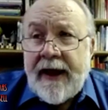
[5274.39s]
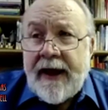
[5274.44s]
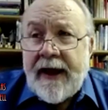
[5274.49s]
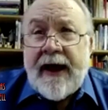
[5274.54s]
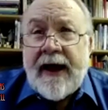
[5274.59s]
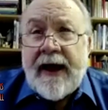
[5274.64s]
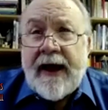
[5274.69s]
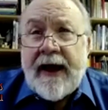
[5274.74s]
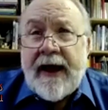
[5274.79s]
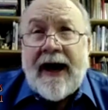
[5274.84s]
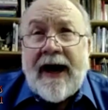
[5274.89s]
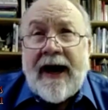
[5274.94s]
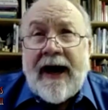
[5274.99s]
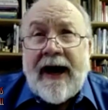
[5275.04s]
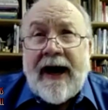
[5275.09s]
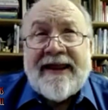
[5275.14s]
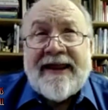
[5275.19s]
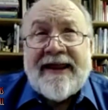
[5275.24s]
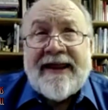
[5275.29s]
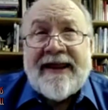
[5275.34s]
I
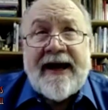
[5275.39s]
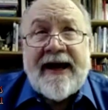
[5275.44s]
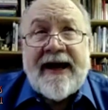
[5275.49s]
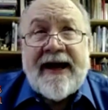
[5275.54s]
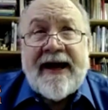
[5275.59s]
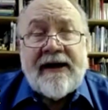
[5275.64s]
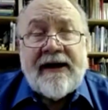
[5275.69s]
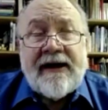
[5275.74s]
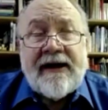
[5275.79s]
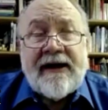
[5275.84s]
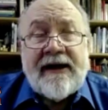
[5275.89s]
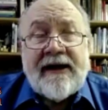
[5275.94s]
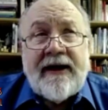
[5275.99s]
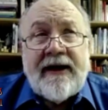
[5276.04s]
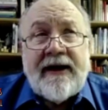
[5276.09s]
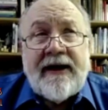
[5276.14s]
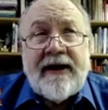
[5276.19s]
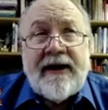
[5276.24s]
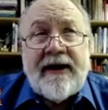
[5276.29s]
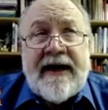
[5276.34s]
think
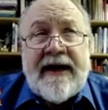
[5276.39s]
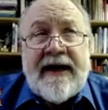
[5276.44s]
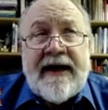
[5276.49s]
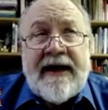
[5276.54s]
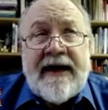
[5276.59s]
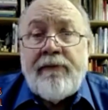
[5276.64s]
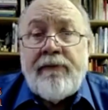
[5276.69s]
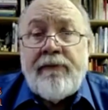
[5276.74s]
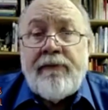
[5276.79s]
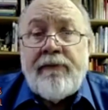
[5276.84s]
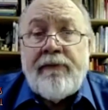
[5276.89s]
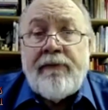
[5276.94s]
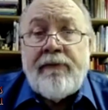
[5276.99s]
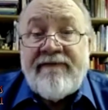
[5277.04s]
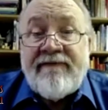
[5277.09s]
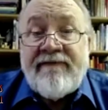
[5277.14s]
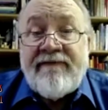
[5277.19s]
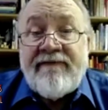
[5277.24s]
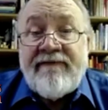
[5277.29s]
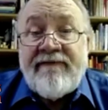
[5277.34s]
evil
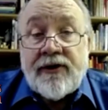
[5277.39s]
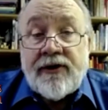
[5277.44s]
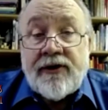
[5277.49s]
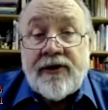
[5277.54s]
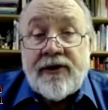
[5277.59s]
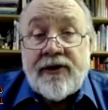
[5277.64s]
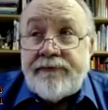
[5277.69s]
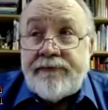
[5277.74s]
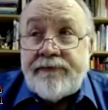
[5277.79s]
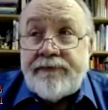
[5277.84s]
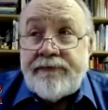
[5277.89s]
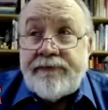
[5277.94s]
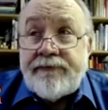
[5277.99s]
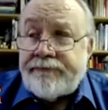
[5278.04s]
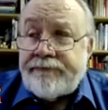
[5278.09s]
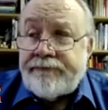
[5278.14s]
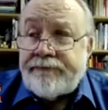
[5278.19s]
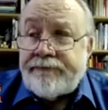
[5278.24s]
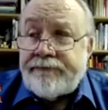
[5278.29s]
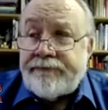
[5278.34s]
backfires.
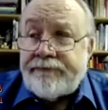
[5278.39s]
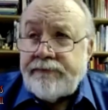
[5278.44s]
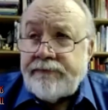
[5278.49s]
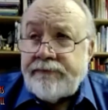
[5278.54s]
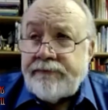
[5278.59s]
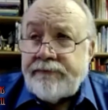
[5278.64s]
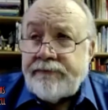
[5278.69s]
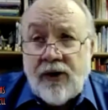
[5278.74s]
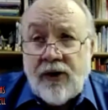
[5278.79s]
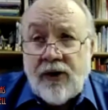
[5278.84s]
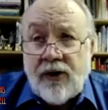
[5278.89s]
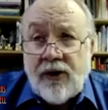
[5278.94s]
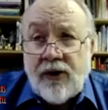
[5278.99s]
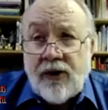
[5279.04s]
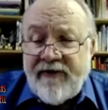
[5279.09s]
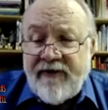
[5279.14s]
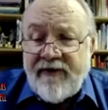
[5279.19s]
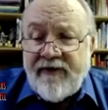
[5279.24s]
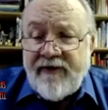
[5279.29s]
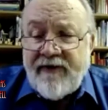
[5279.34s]
I can only be very
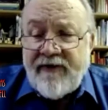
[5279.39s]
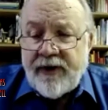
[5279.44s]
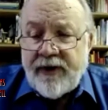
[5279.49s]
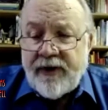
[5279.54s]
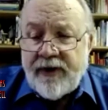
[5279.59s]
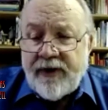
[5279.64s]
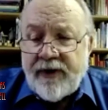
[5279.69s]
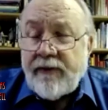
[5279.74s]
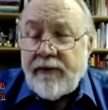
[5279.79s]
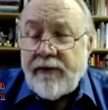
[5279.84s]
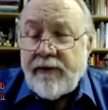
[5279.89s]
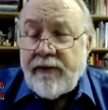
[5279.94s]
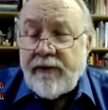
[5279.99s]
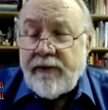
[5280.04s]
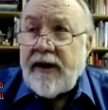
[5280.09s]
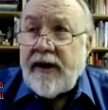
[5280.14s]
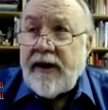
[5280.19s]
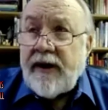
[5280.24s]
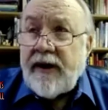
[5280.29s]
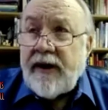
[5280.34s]
brief here, but
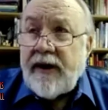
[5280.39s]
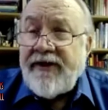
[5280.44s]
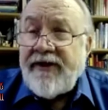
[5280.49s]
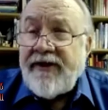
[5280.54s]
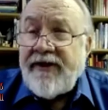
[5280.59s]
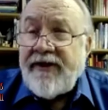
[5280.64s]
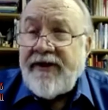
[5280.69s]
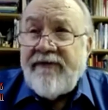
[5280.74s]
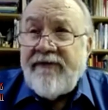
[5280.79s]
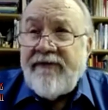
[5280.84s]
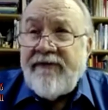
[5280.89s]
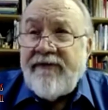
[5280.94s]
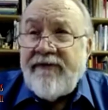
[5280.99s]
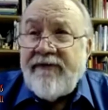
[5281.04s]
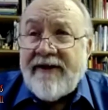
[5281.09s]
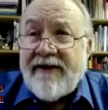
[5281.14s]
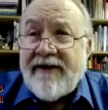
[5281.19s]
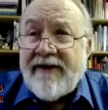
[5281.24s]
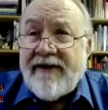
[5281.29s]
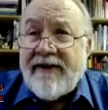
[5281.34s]
I think evil
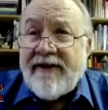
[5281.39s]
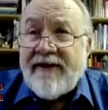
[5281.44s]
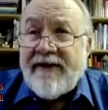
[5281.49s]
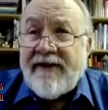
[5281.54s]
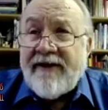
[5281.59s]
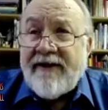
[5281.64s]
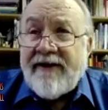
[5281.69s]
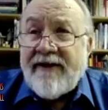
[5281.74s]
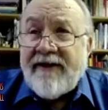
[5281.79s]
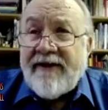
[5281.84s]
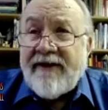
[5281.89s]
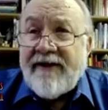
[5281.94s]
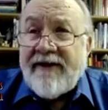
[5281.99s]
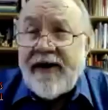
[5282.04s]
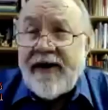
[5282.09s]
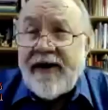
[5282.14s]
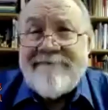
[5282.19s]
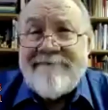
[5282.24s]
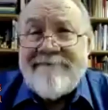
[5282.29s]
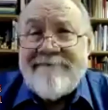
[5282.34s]
backfires.
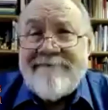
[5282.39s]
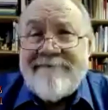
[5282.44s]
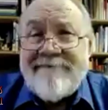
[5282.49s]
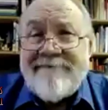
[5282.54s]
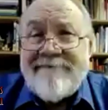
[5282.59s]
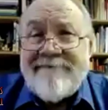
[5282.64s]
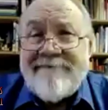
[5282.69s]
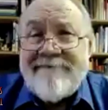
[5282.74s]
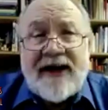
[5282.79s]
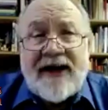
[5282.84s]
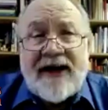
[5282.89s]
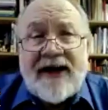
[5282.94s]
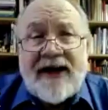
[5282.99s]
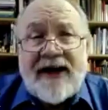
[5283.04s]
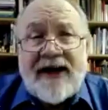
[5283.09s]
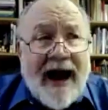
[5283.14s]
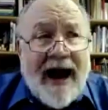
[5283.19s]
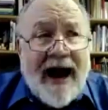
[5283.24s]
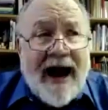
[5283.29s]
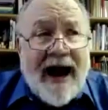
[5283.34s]
Guys, when
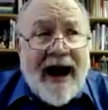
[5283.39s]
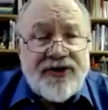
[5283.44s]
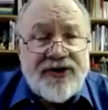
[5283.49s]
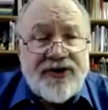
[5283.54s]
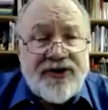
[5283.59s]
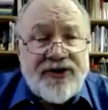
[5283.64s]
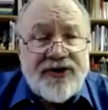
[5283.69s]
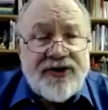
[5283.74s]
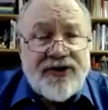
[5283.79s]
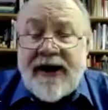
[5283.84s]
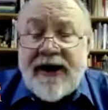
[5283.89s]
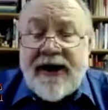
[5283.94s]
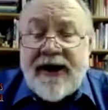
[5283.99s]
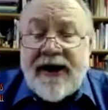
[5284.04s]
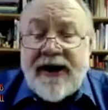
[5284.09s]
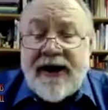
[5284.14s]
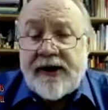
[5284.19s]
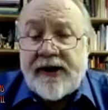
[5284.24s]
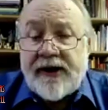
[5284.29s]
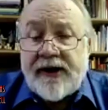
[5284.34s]
I was a skeptic,
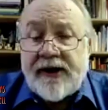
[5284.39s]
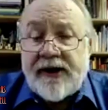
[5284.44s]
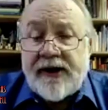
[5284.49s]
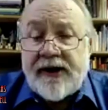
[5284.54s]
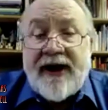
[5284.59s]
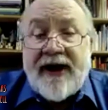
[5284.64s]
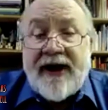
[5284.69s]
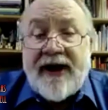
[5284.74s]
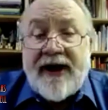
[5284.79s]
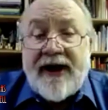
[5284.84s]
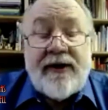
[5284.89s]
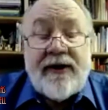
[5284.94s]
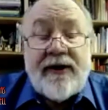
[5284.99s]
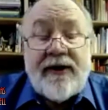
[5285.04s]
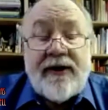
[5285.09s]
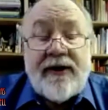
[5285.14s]
this